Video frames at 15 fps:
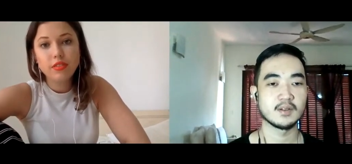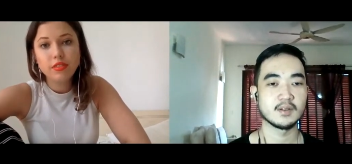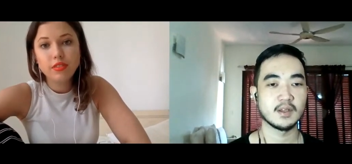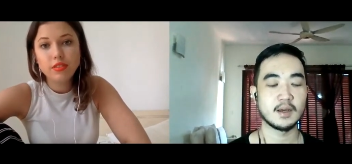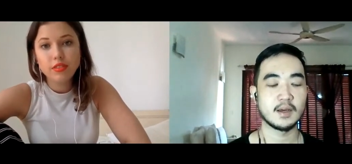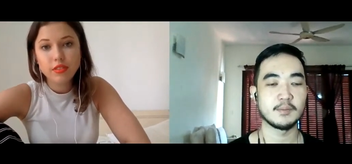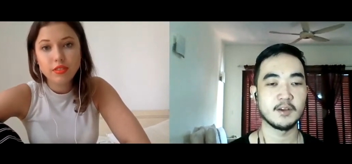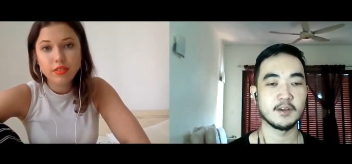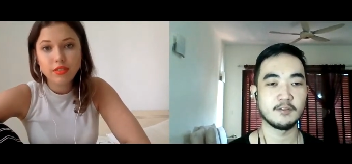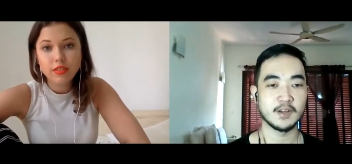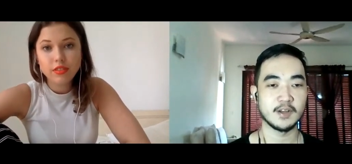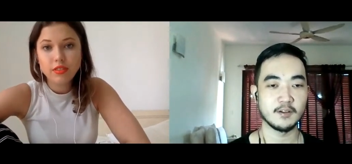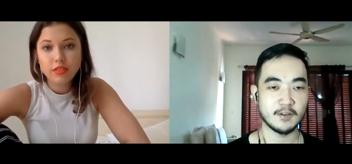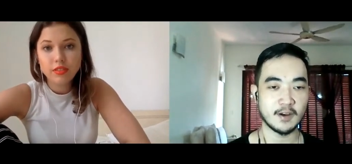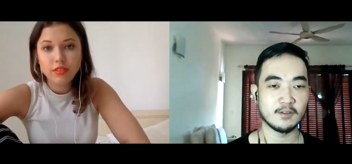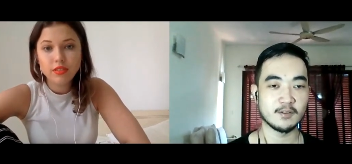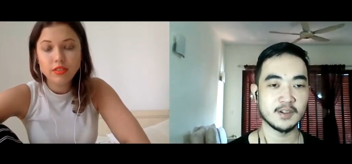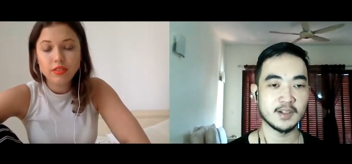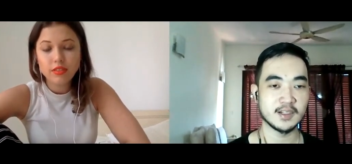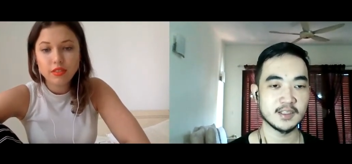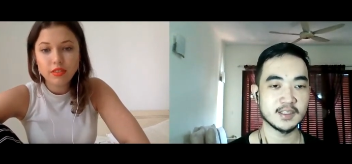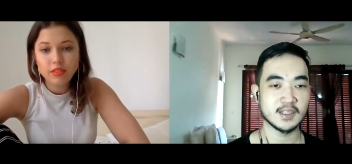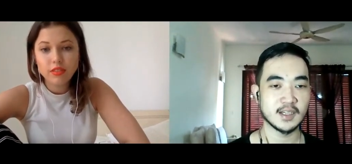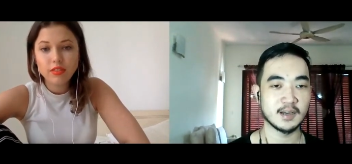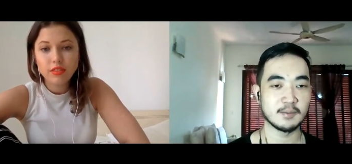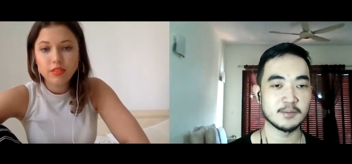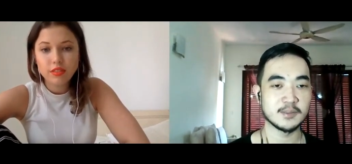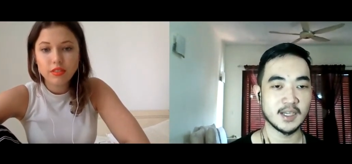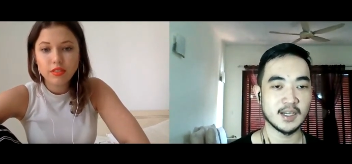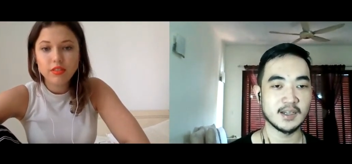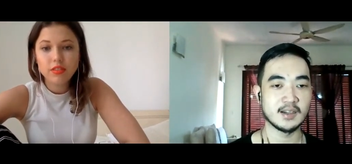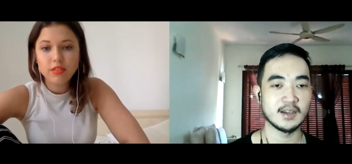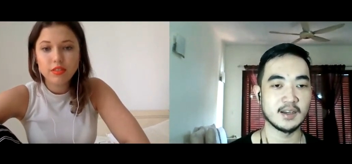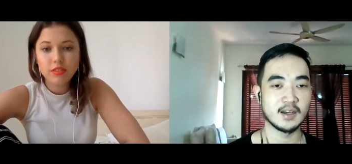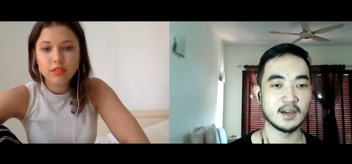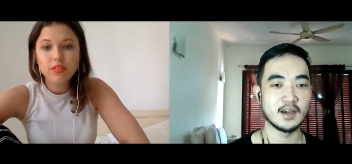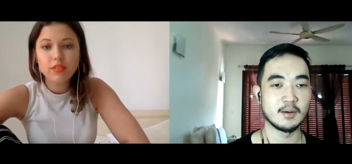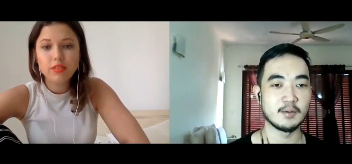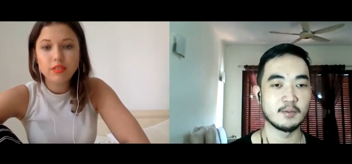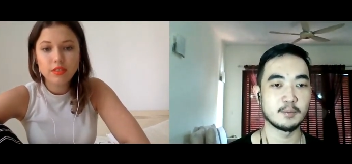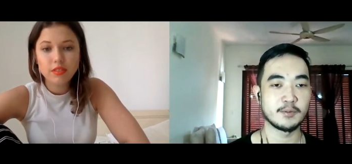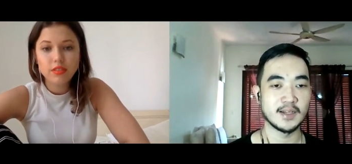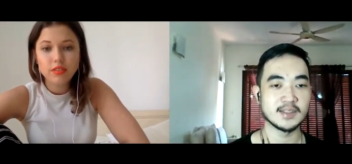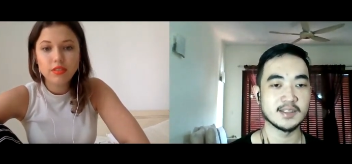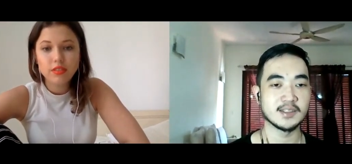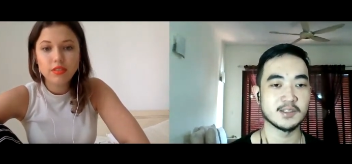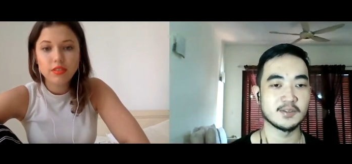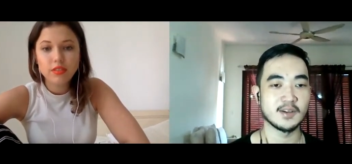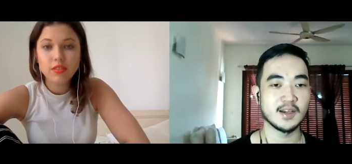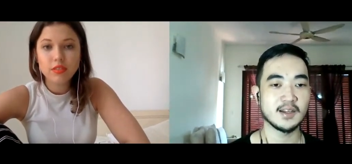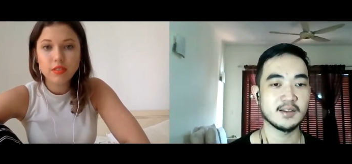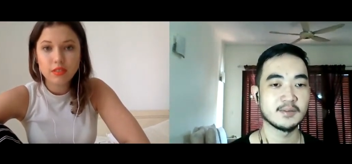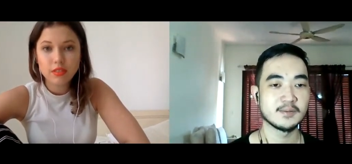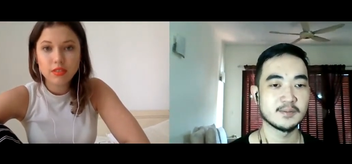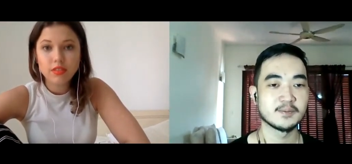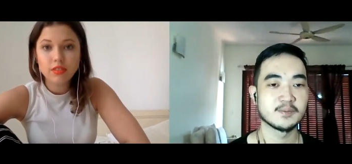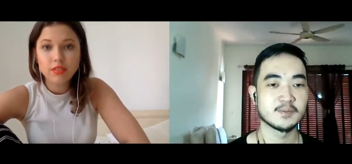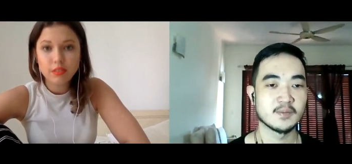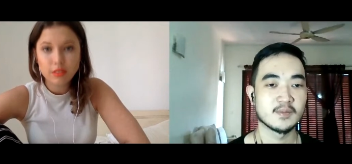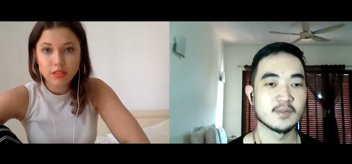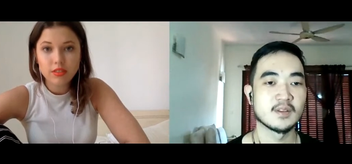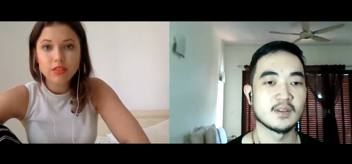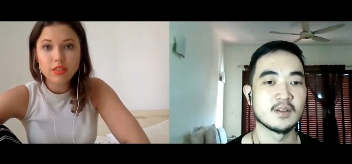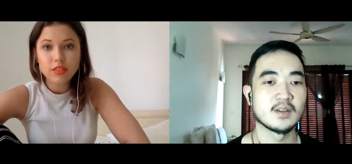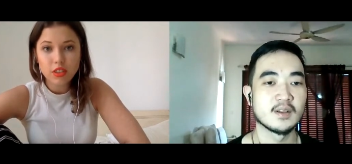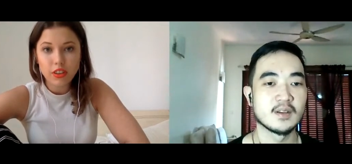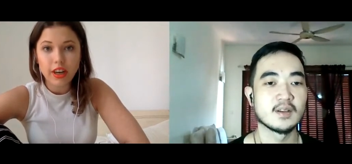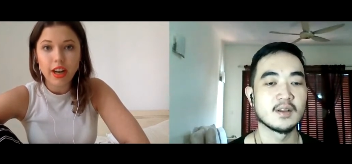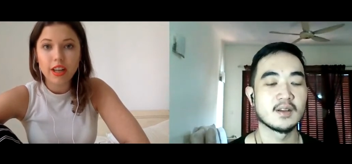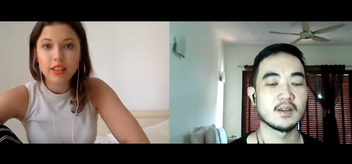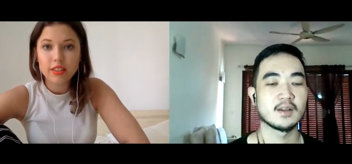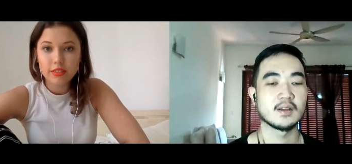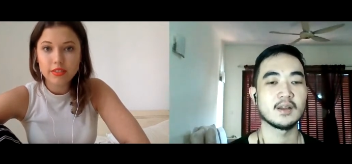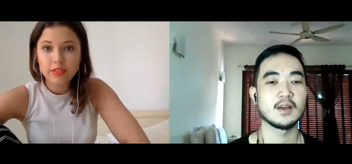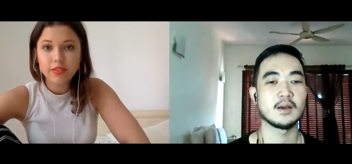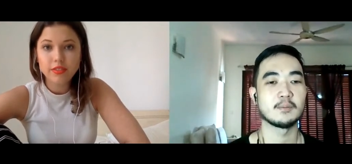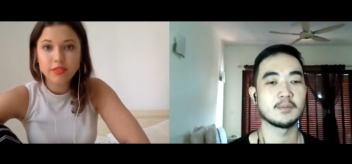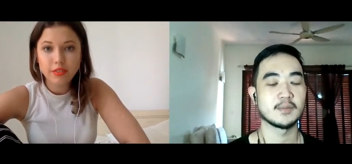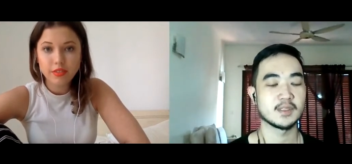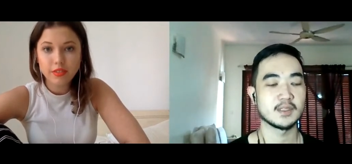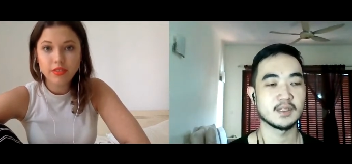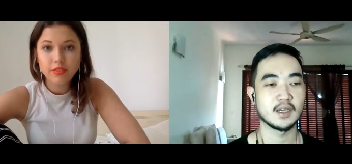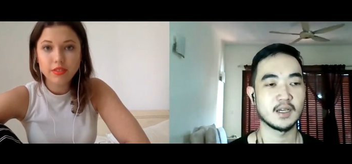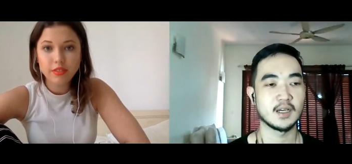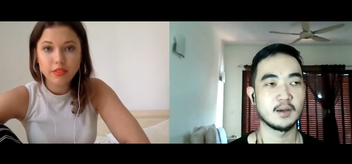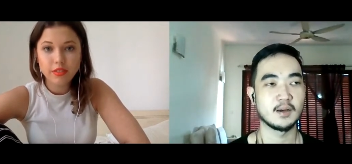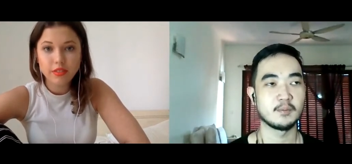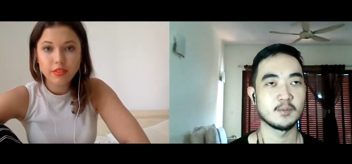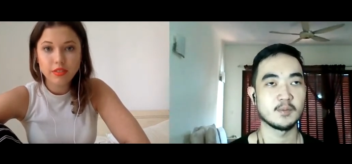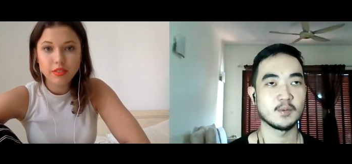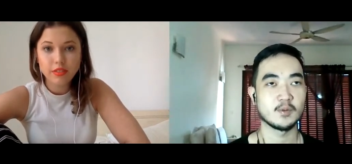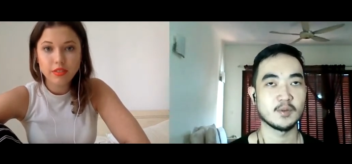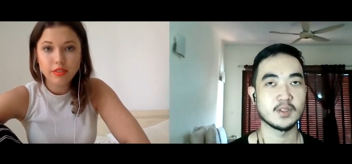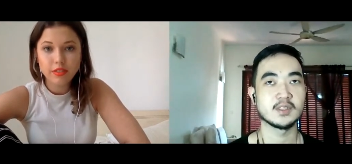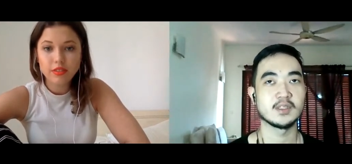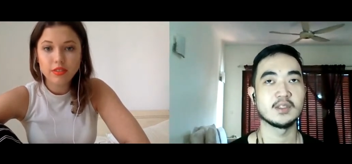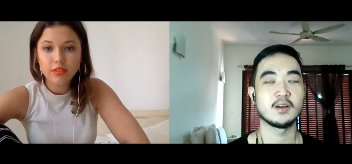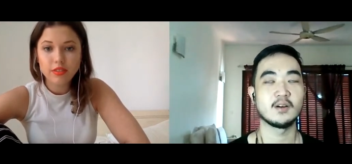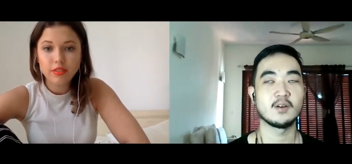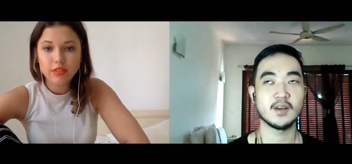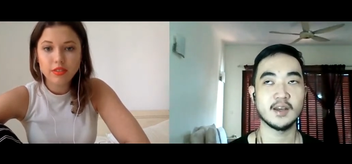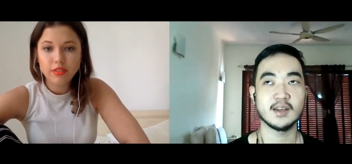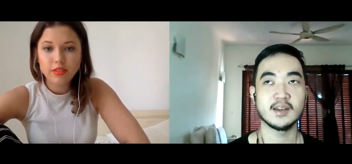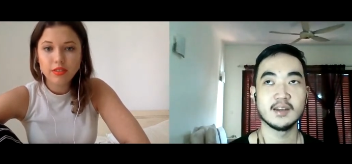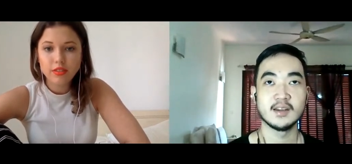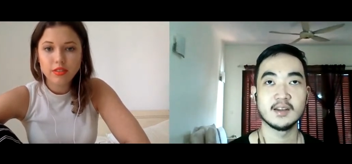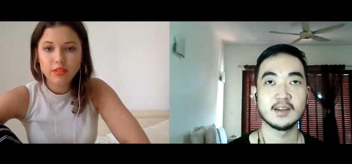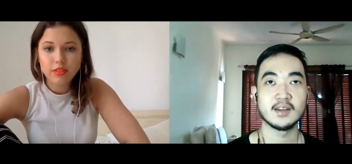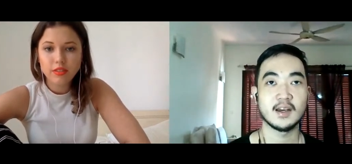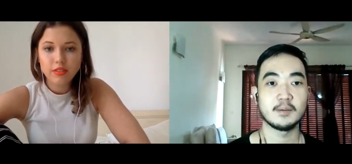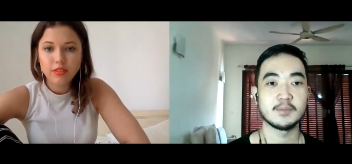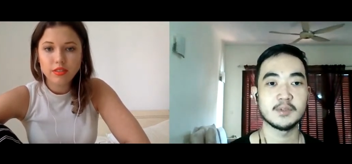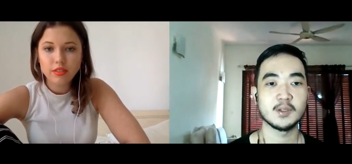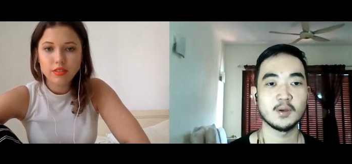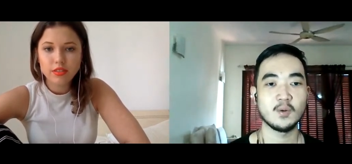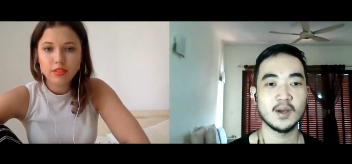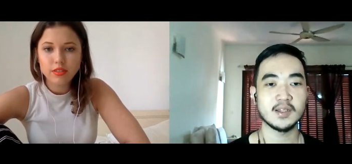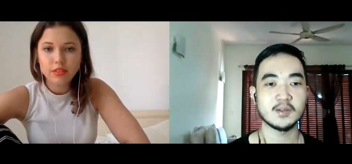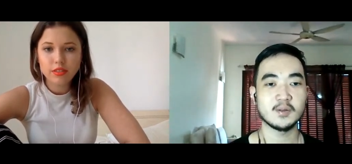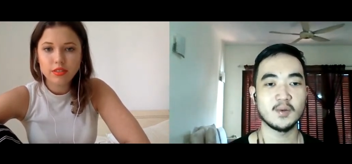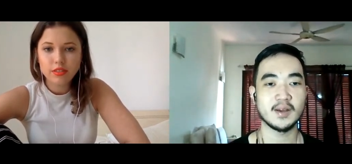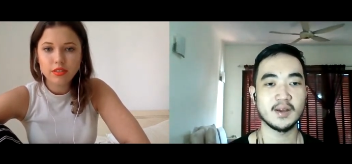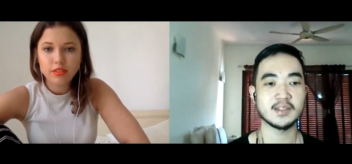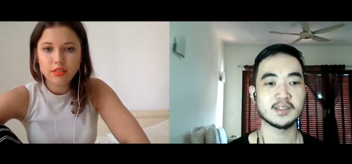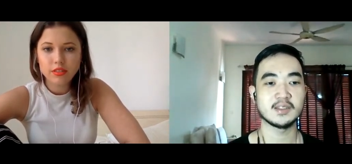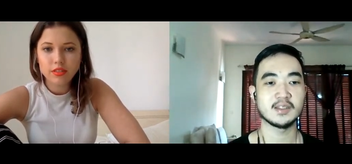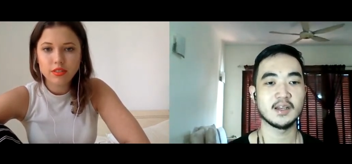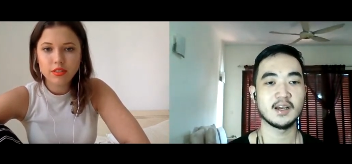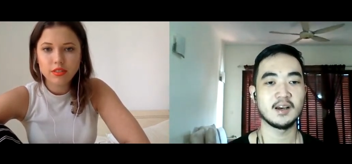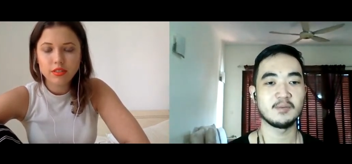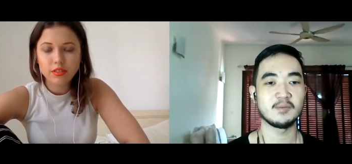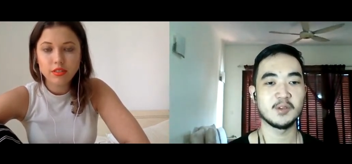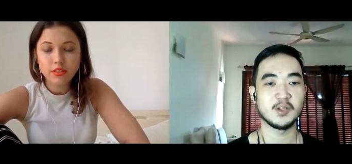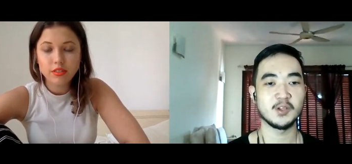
Speaker 1: yeah the the founders um, chan, uh, presence right correct yeah um, okay yeah so what what is um, do